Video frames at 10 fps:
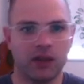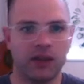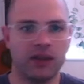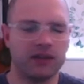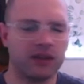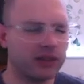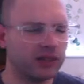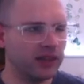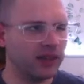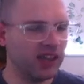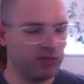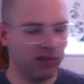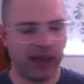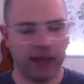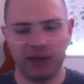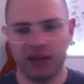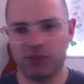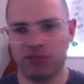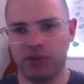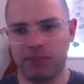It's like the Abrahamic
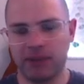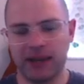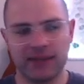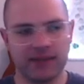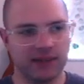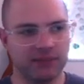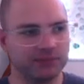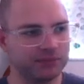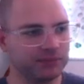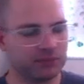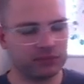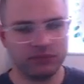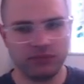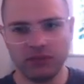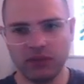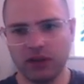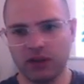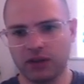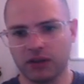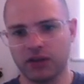blessing.
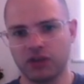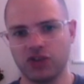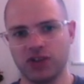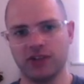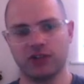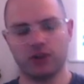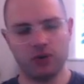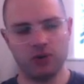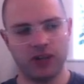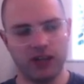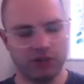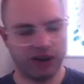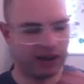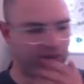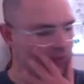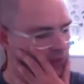Jesus told Abraham,